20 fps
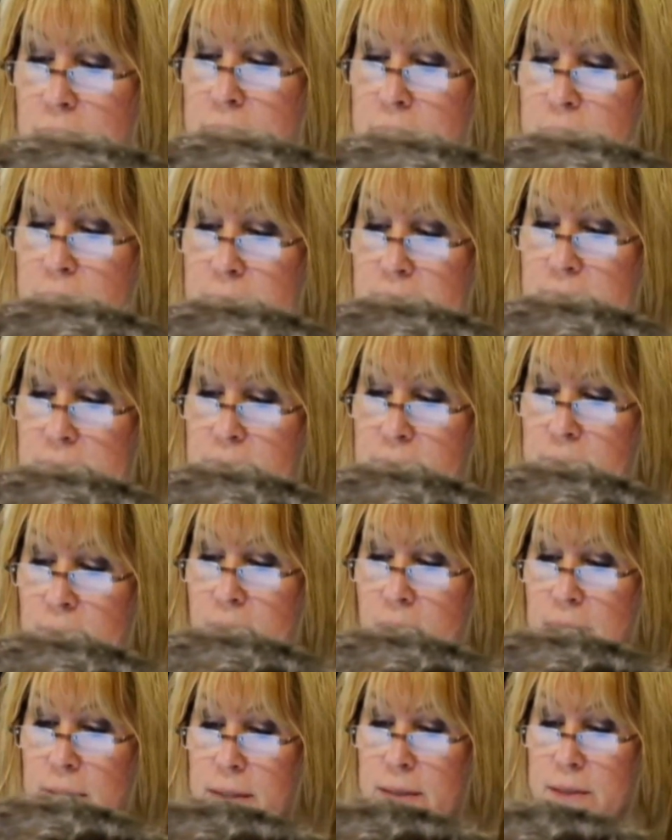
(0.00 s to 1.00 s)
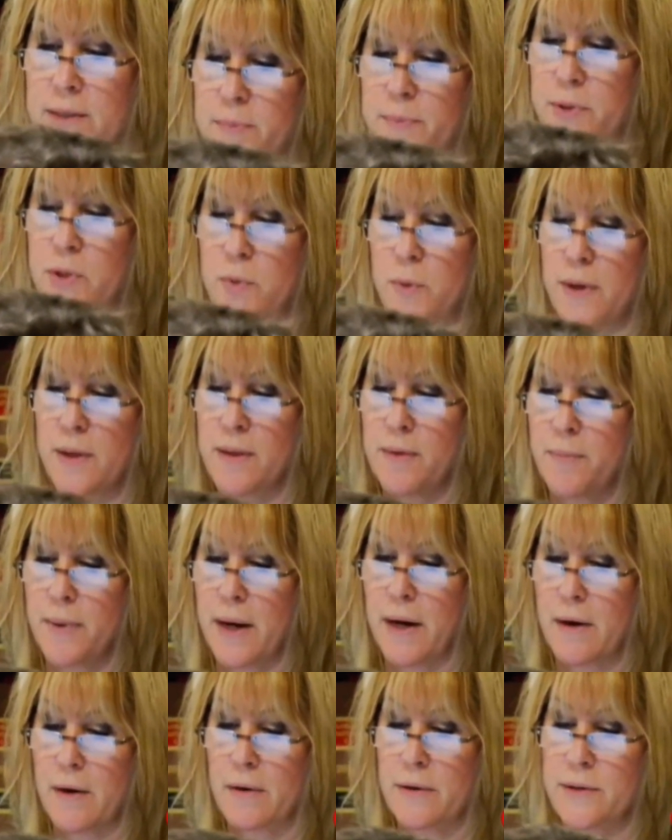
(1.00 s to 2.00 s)
Domestic violence between
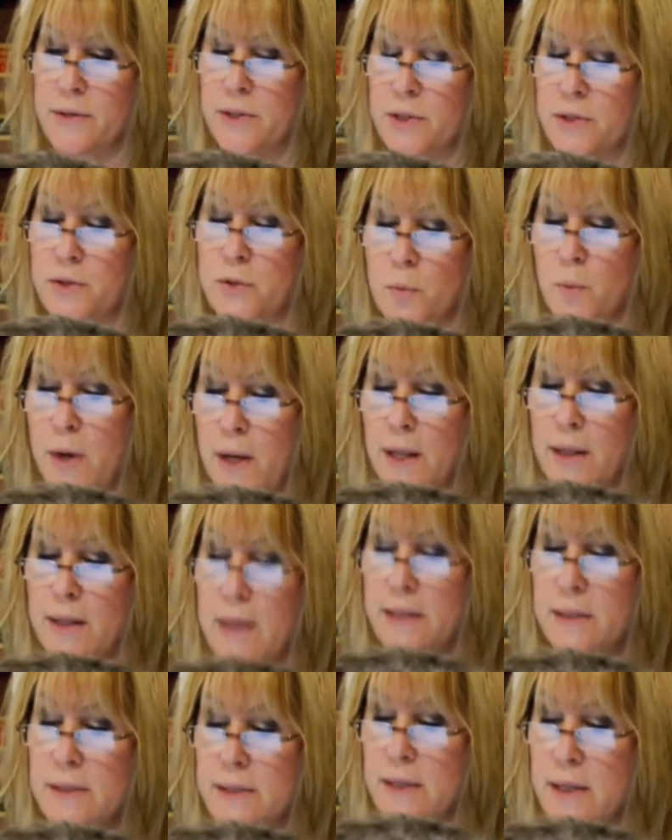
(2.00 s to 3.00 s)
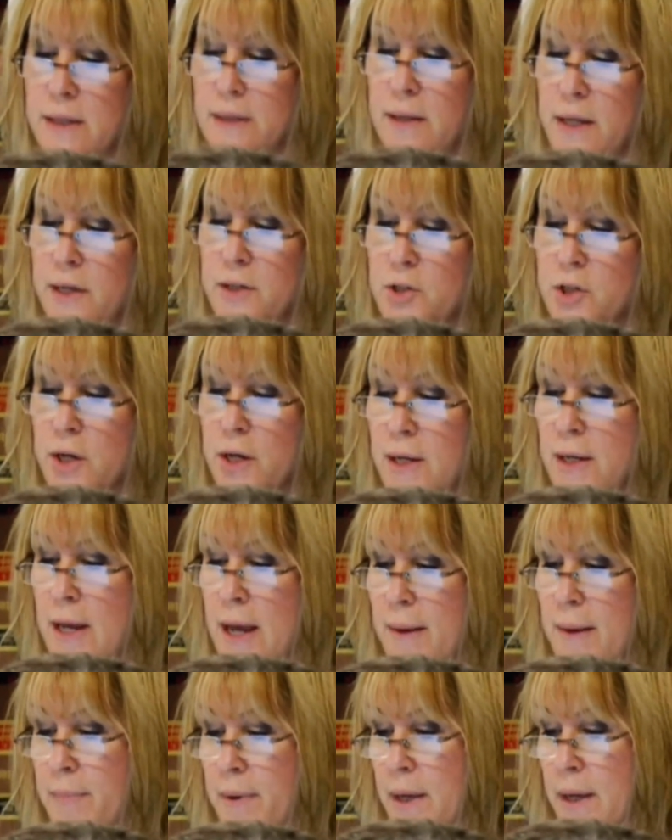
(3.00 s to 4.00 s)
the parents as well as the alleged
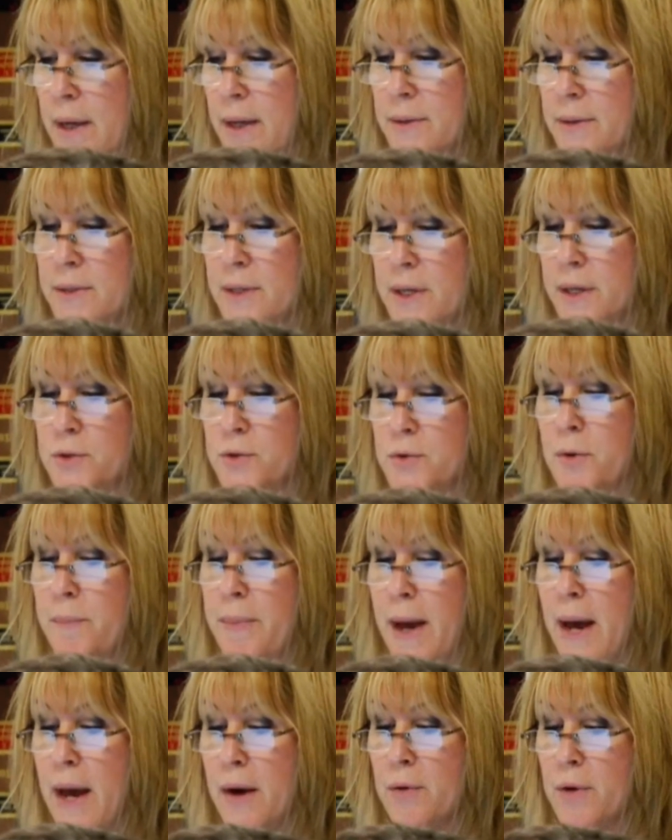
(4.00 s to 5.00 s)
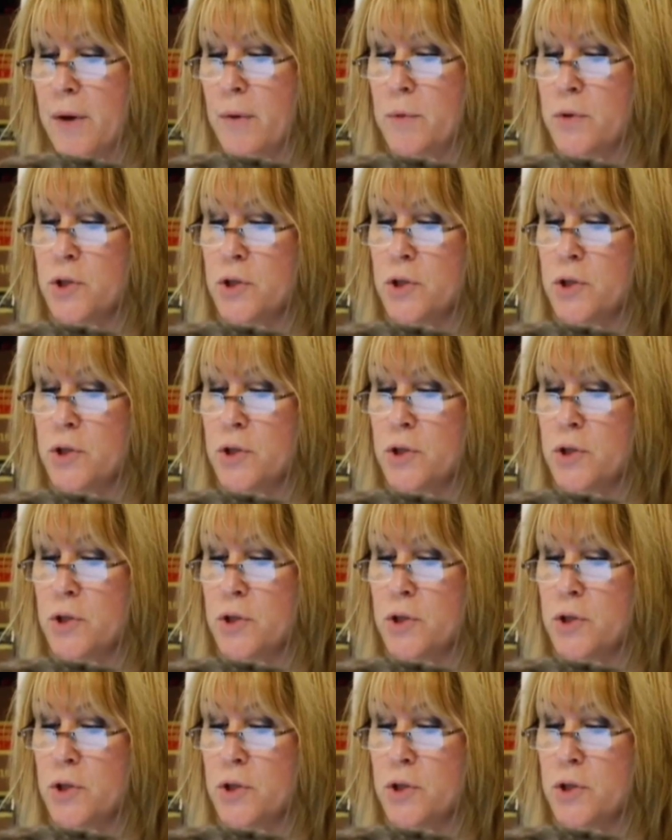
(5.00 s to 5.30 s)
kidnapping and sexual battery.